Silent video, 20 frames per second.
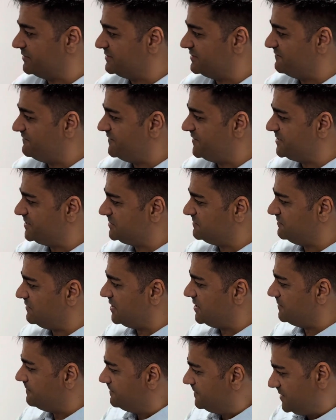The first
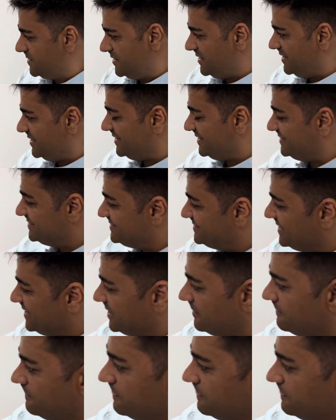one is the